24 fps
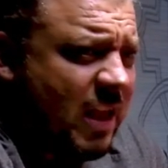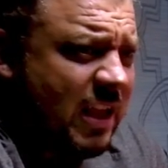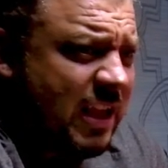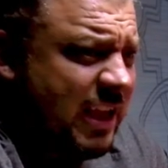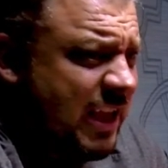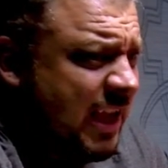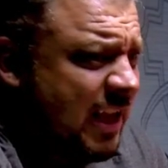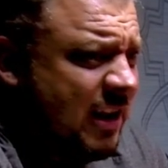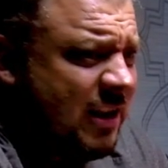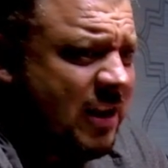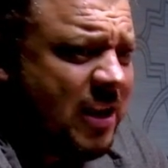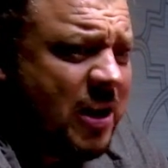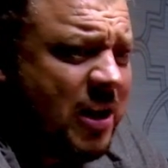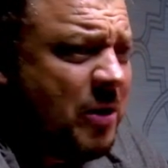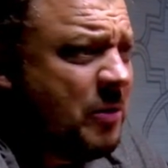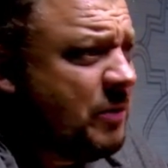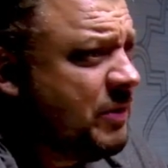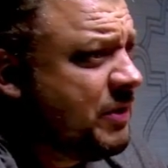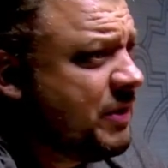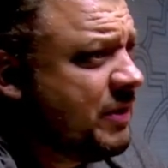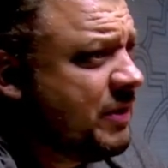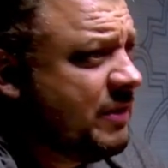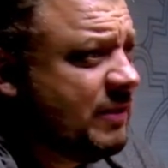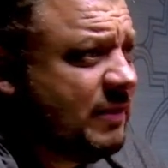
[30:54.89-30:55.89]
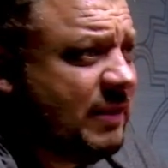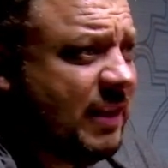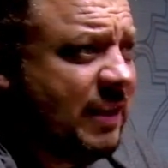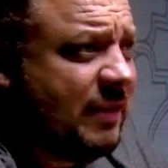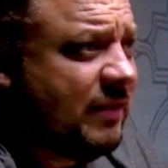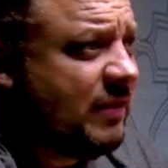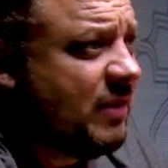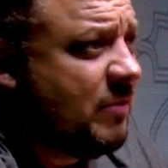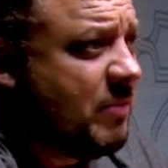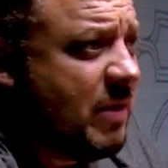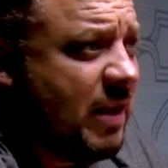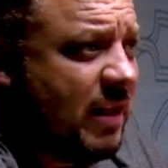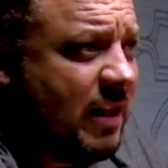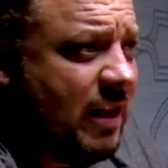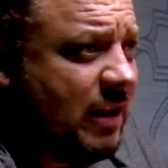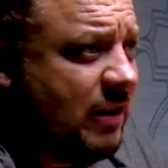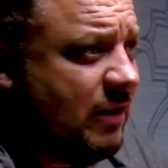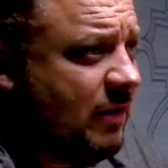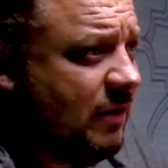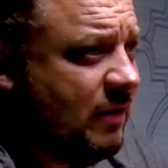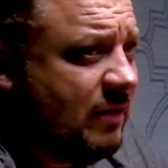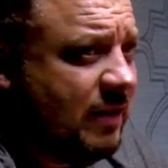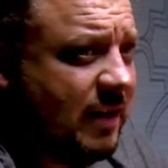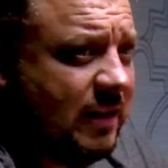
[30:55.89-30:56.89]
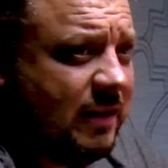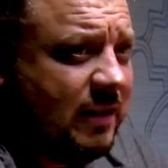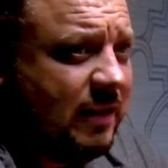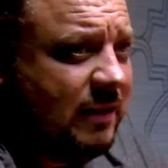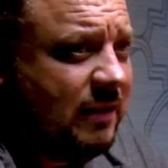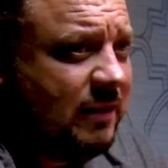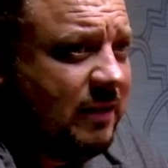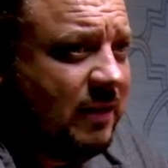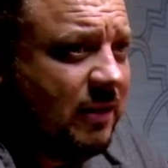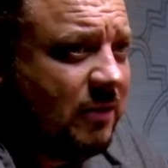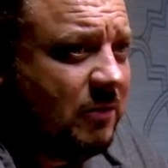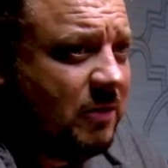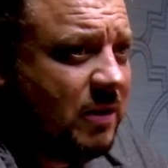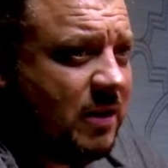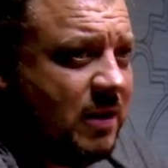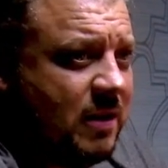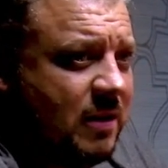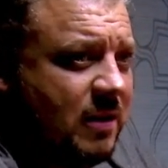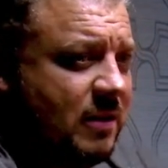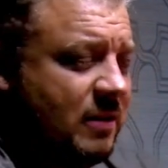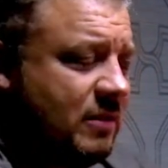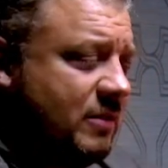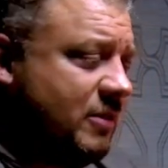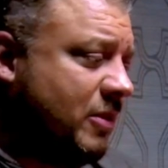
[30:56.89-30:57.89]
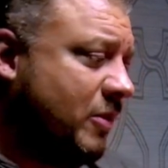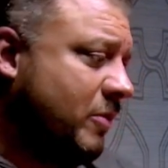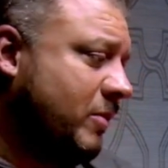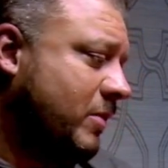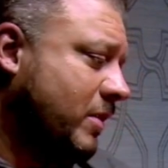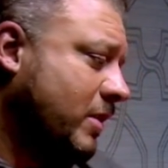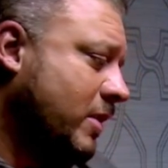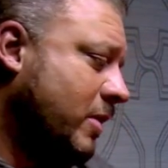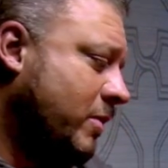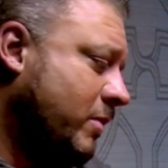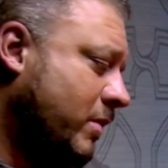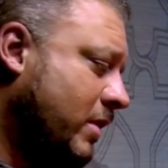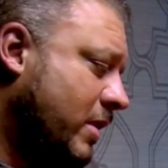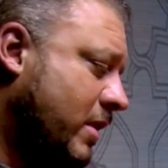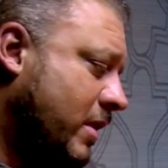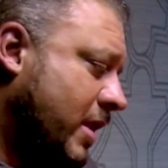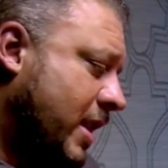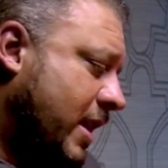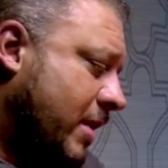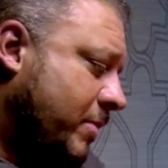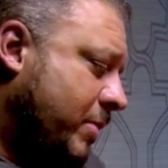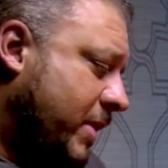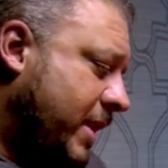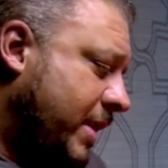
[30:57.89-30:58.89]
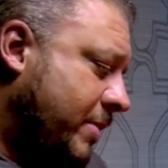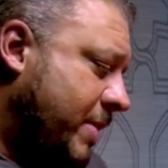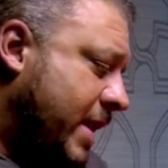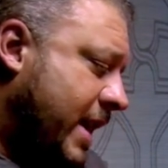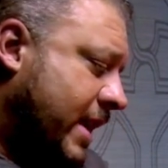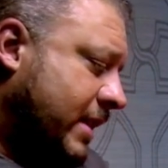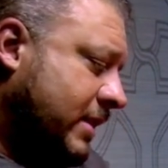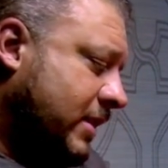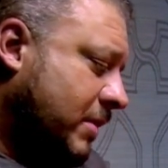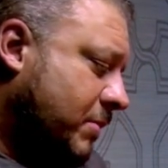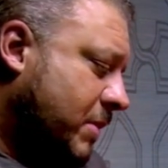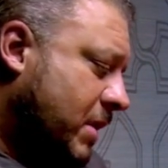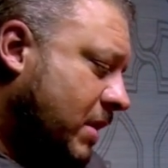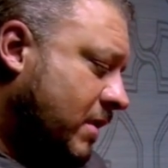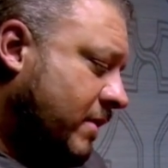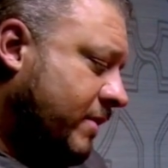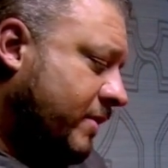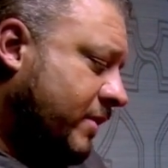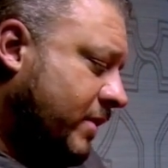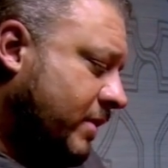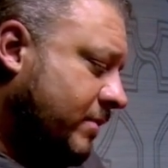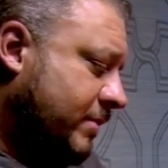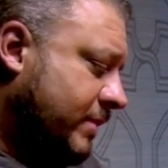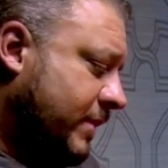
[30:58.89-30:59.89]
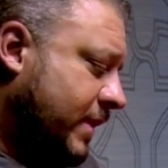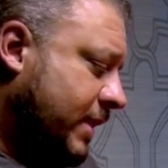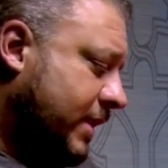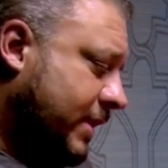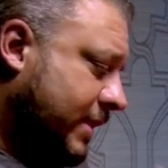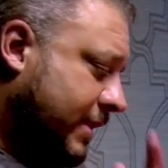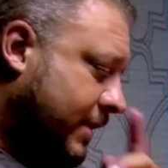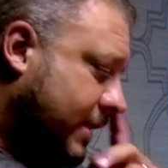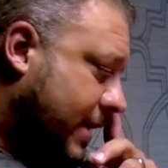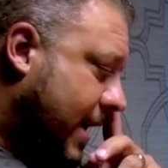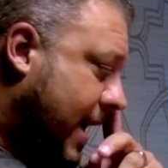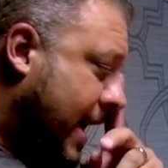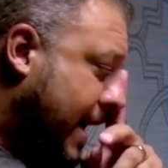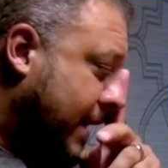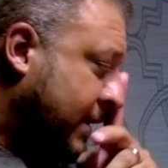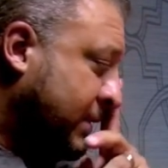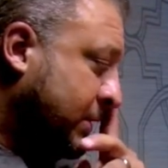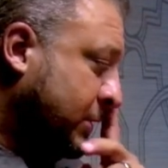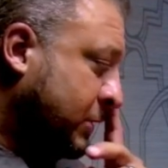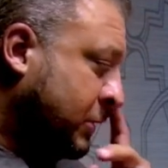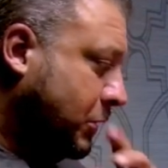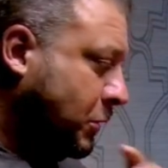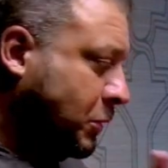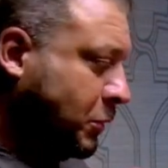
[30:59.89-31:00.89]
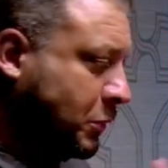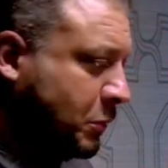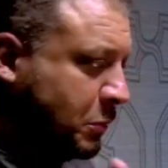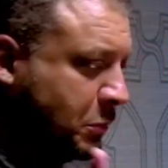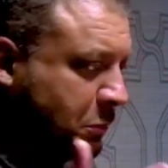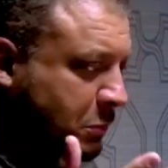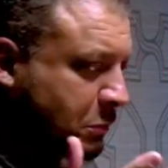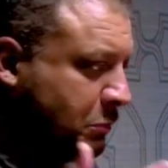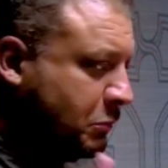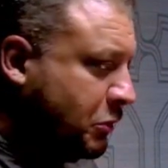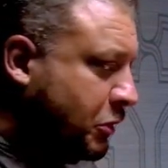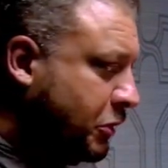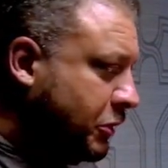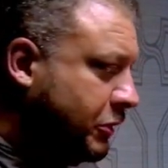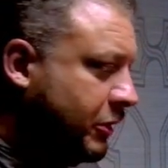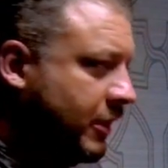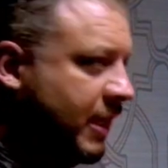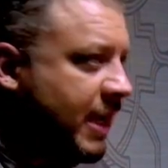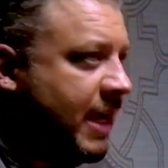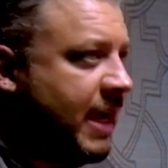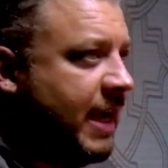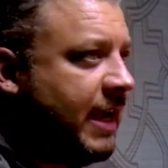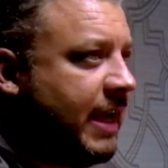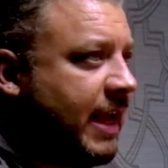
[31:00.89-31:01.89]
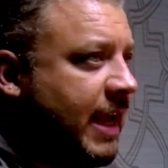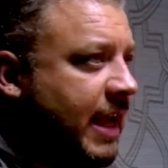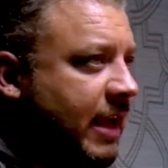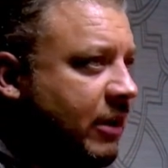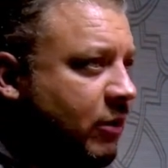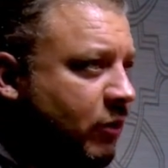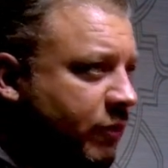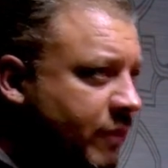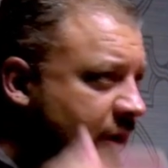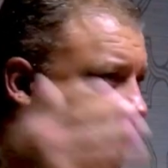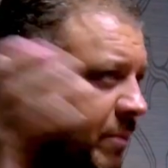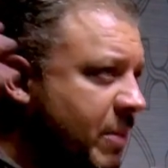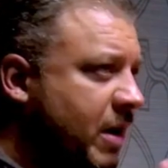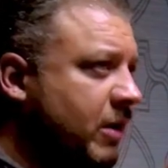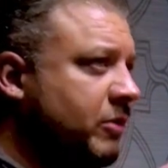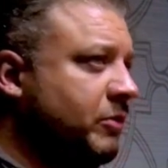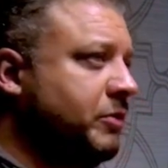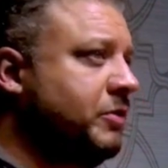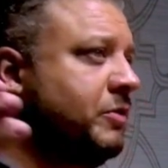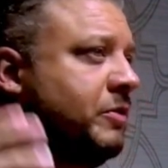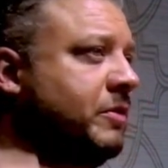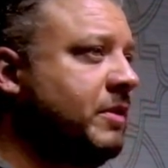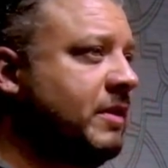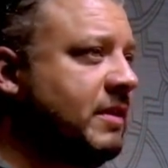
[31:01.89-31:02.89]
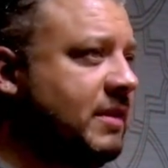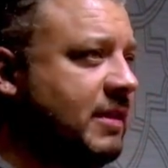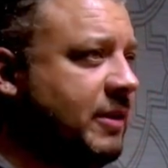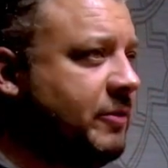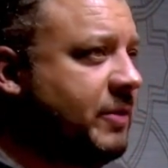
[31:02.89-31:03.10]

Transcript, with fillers: get a coach, get somebody like you mm-hmm. said that you know don't go learn how to play basketball from the high school, junior high guy. Go find Michael Jordan. say